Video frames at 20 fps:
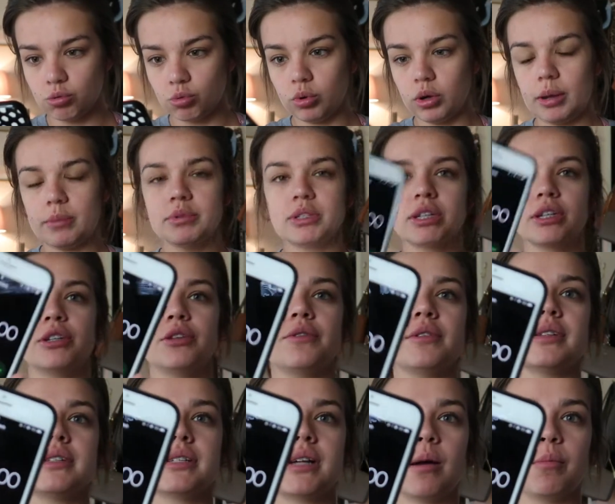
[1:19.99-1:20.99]
Well, I'm just gonna do
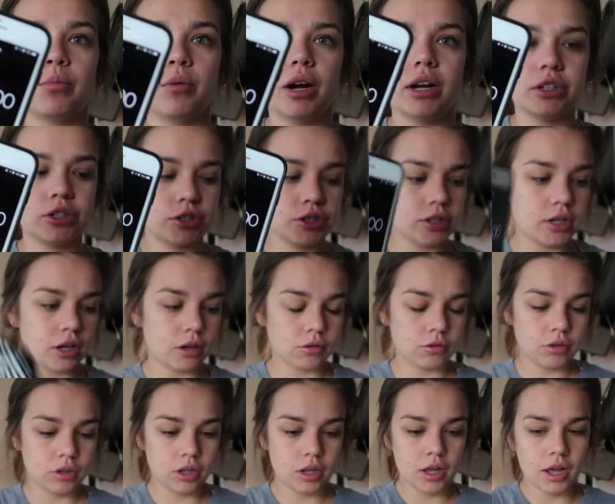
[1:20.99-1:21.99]
the stopwatch, so
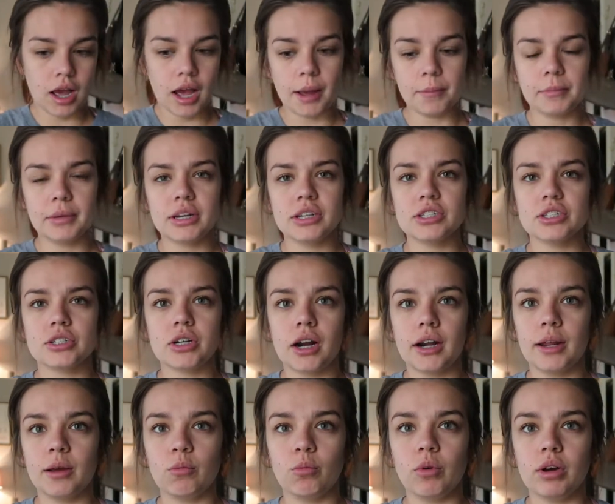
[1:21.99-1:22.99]
I'm gonna
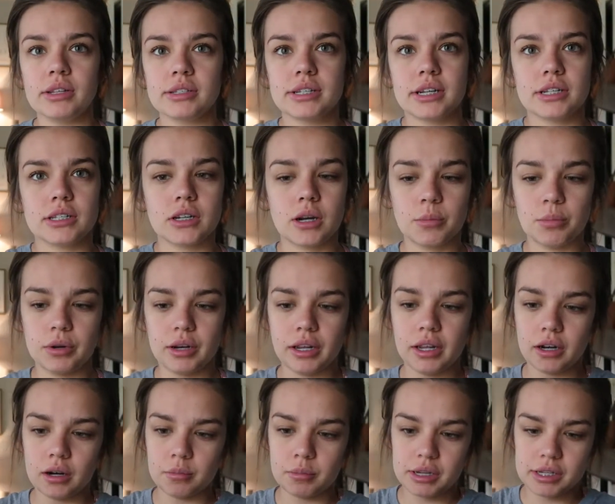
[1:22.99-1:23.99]
start it once I start
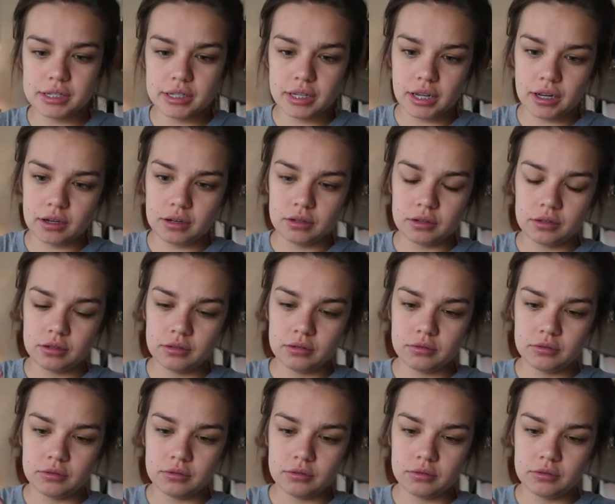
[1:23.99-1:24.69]
putting it on my skin